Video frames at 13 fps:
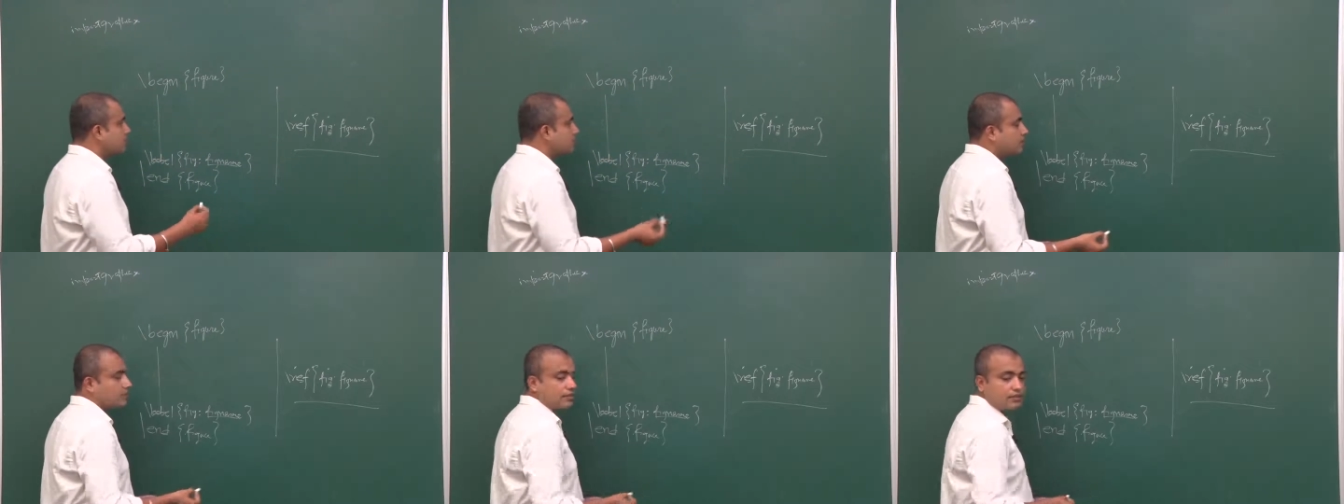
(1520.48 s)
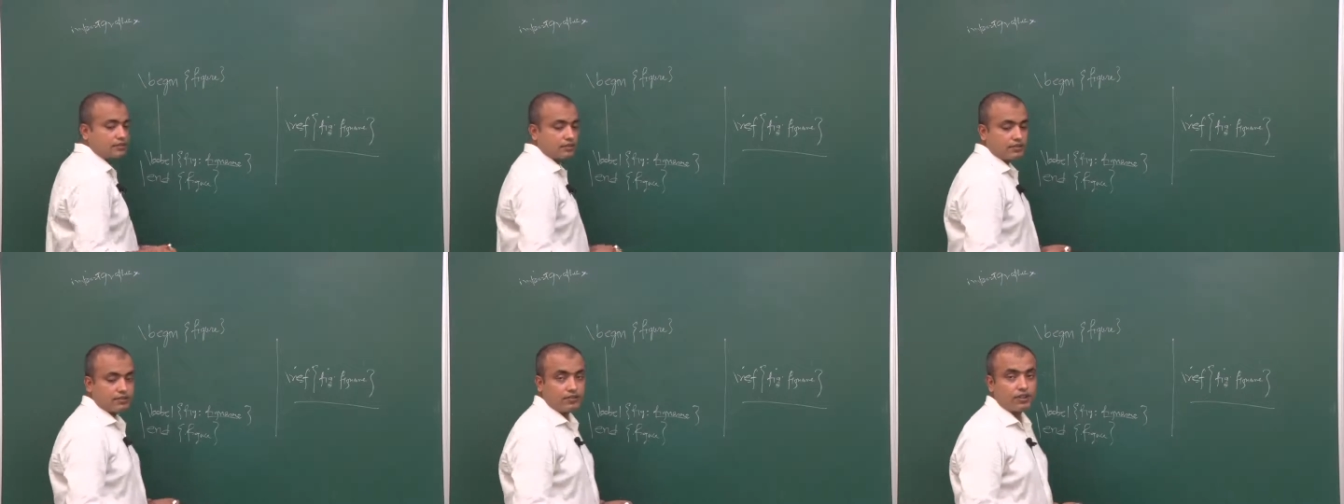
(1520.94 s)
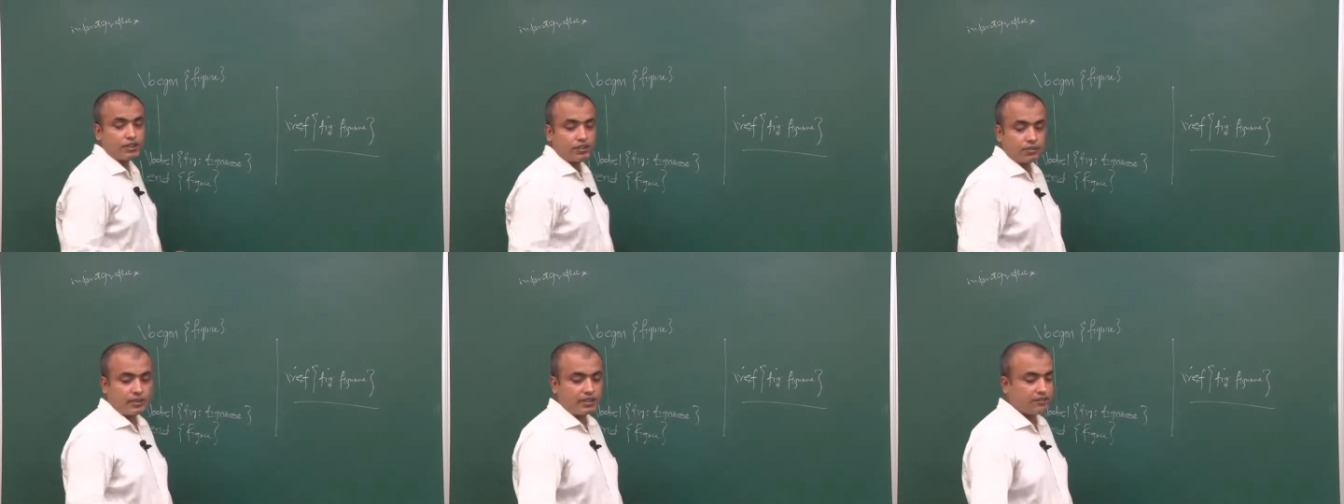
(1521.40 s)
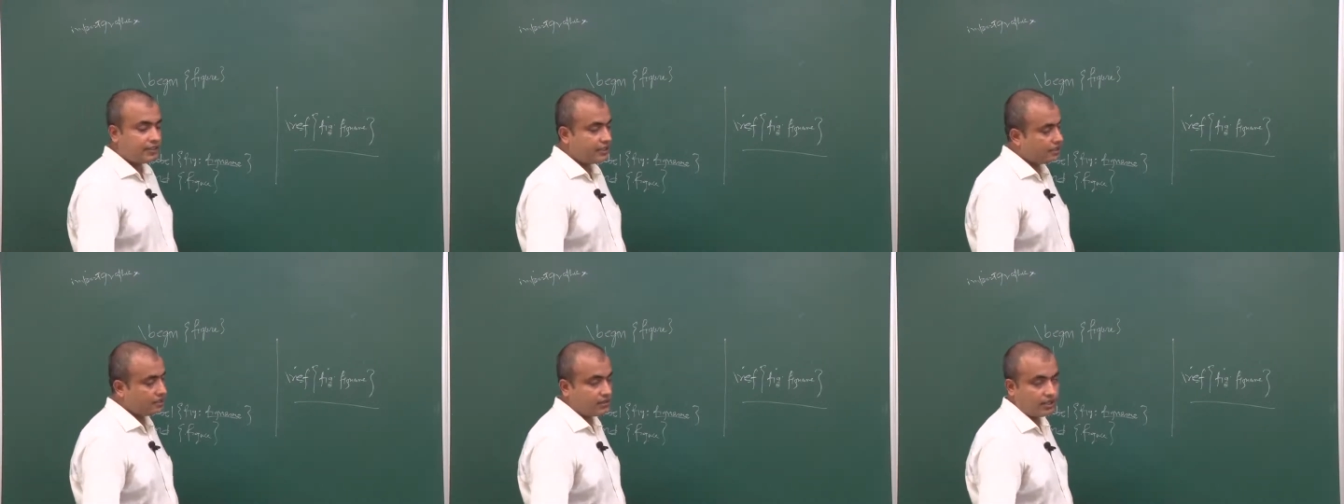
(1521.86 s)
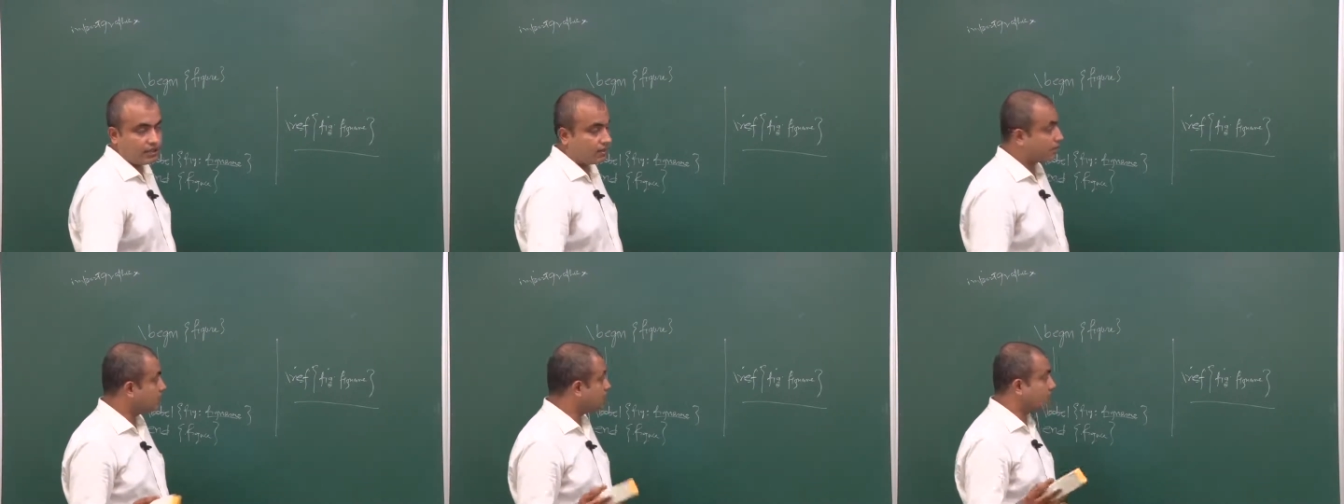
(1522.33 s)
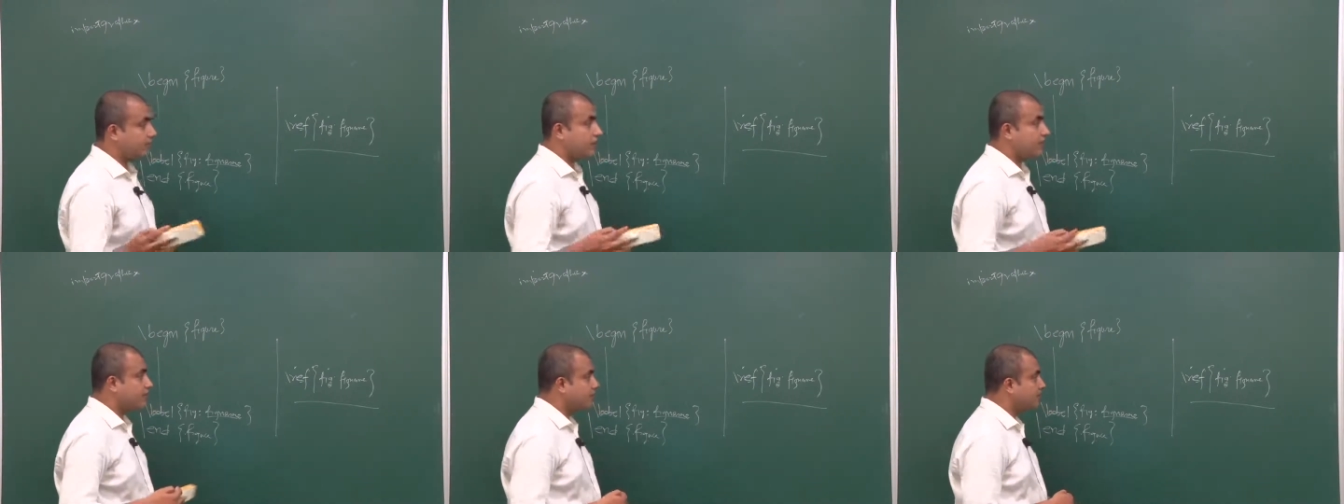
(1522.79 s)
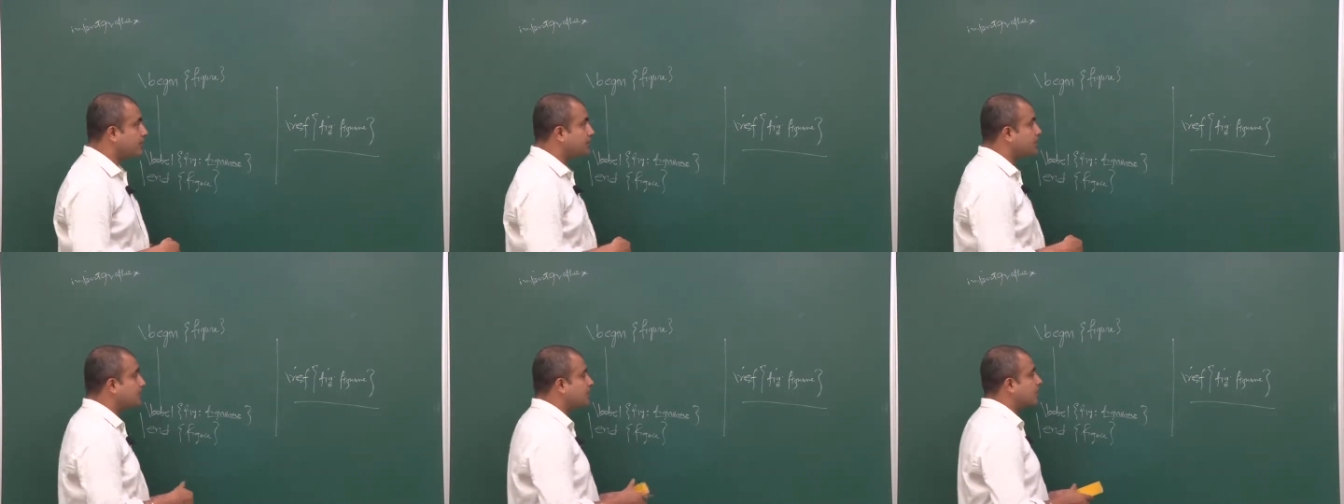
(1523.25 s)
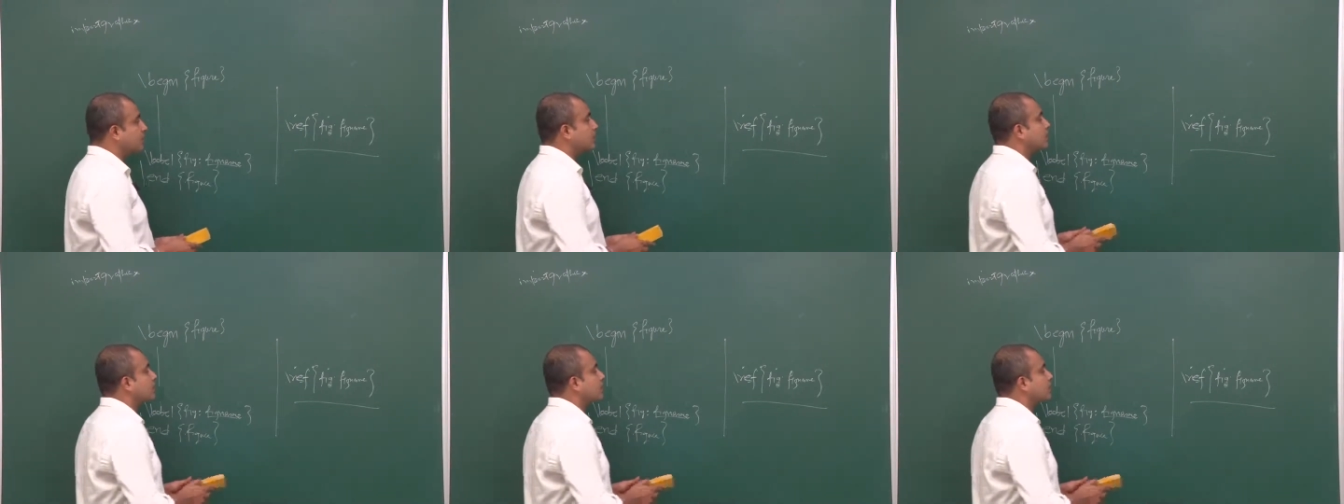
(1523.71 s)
which is for your benefit and also for the benefit of the reader or the